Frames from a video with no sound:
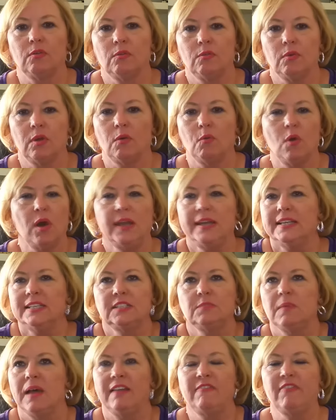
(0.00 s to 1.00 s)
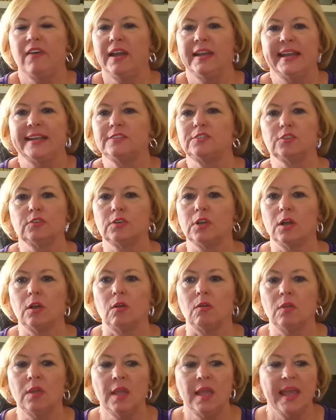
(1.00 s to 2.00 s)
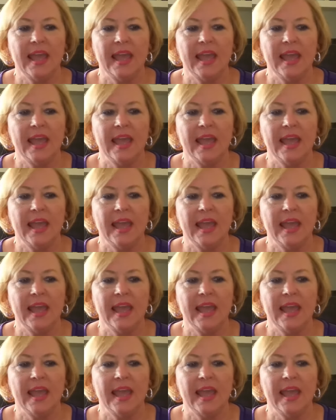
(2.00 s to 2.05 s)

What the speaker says: What is my financial goal?